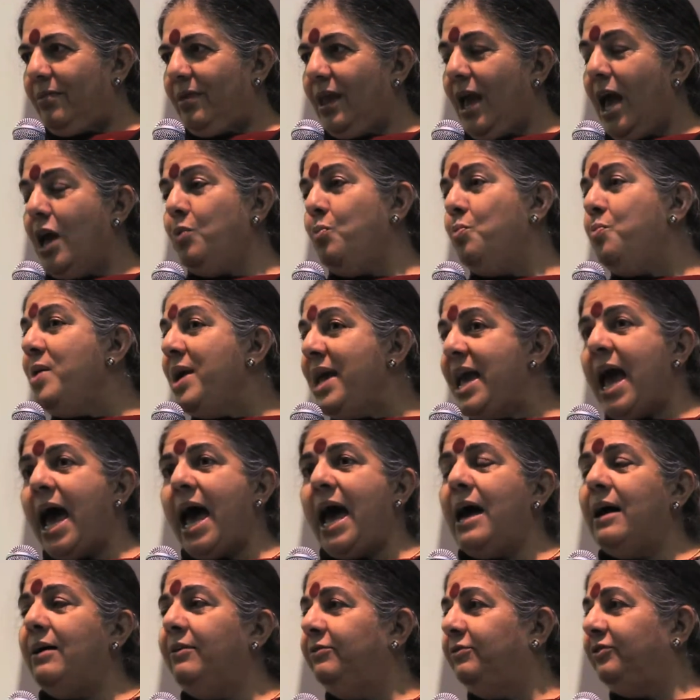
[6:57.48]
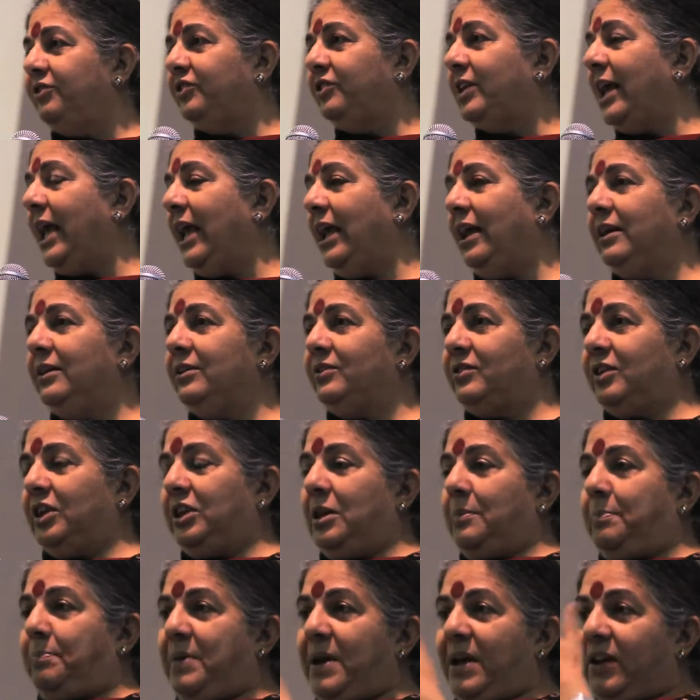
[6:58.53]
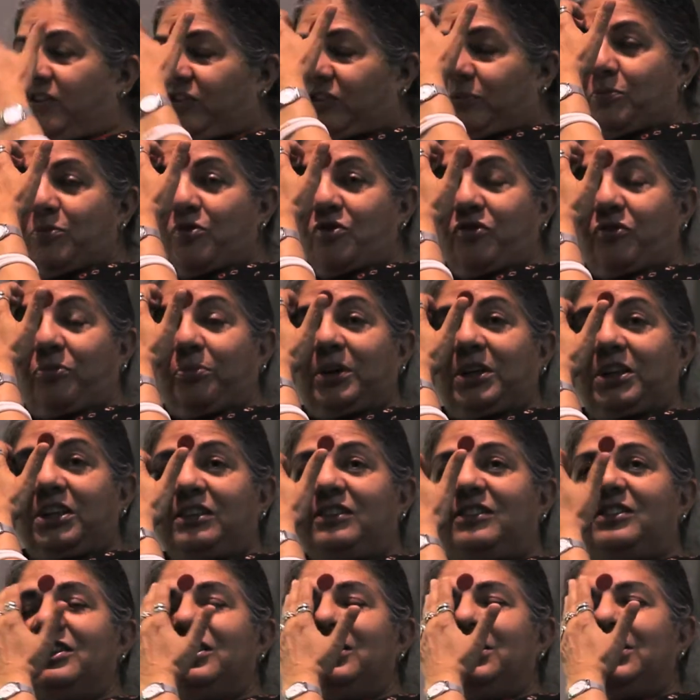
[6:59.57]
And we have sayings in the peace movement,